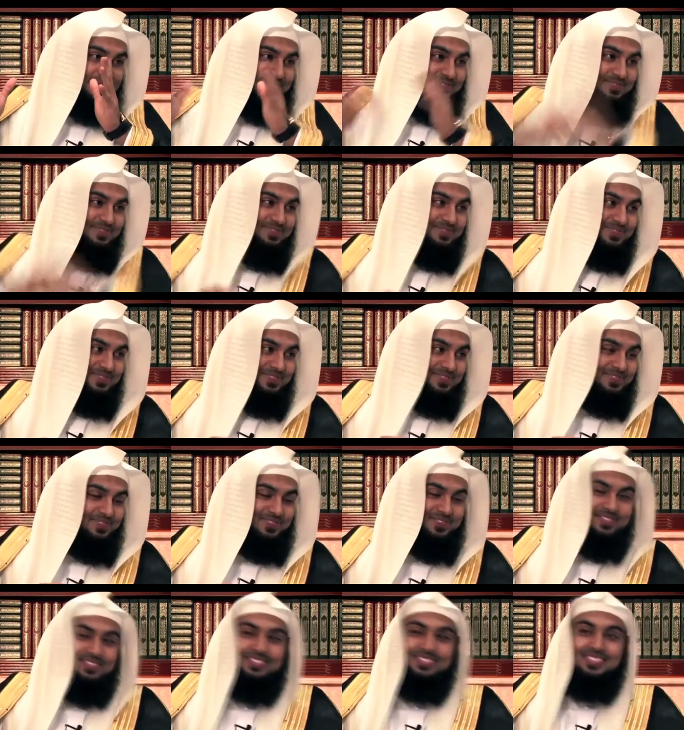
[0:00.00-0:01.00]

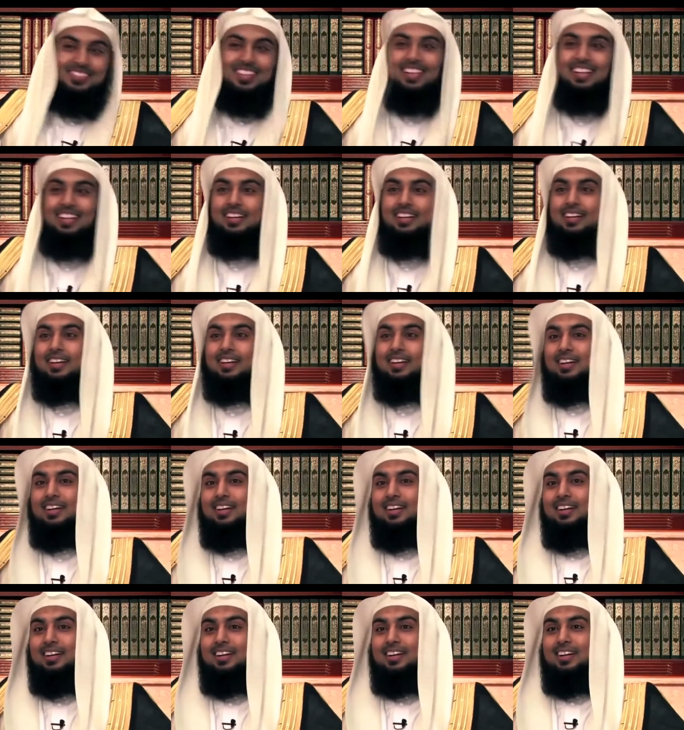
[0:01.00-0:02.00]

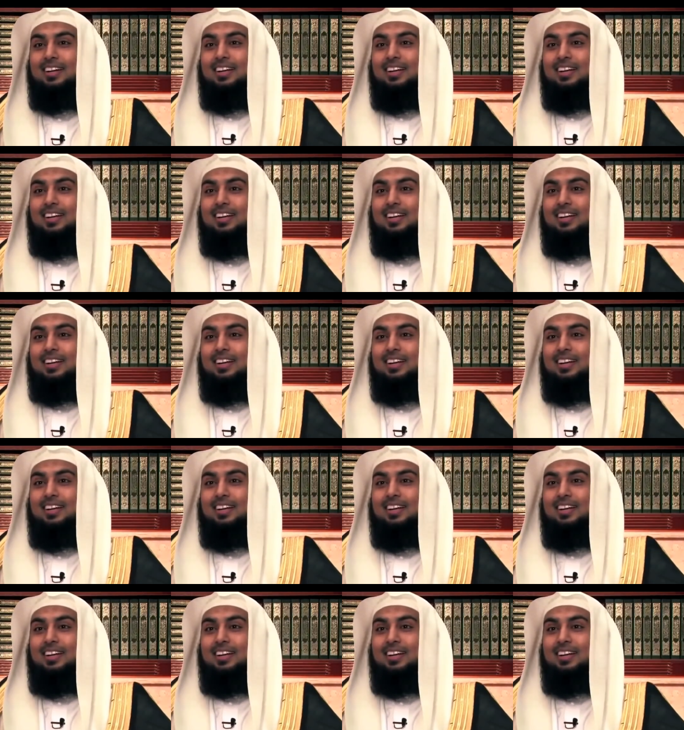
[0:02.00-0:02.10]
No one is speaking in this clip.